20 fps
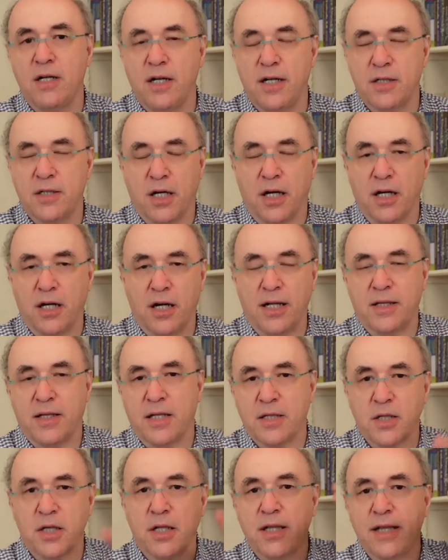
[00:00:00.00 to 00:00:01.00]
it's kind of like
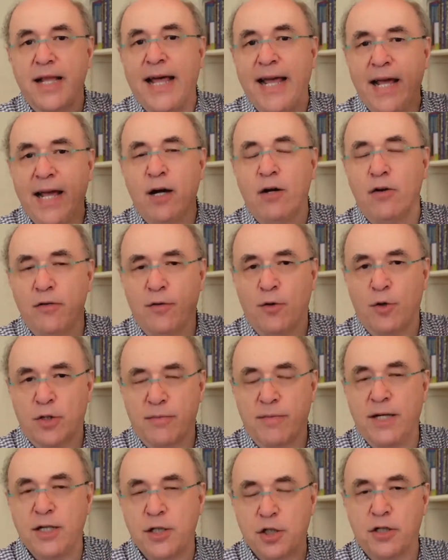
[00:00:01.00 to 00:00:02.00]
there's a layer of
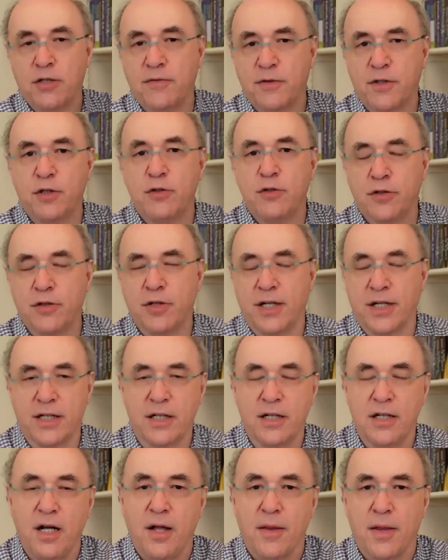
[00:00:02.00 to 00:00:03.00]
automation of
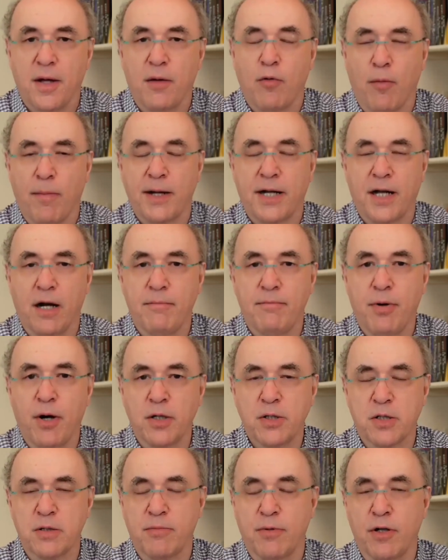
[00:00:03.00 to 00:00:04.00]
tutoring that will become
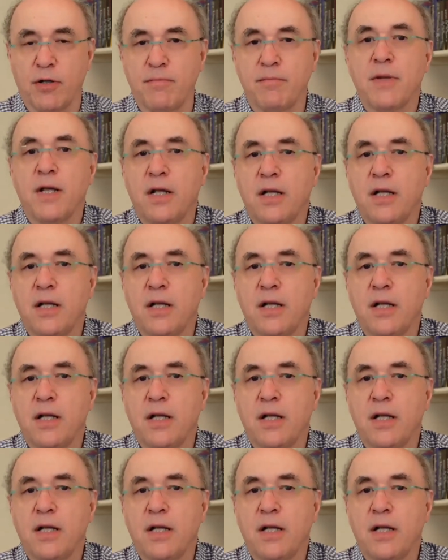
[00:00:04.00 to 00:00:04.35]
possible.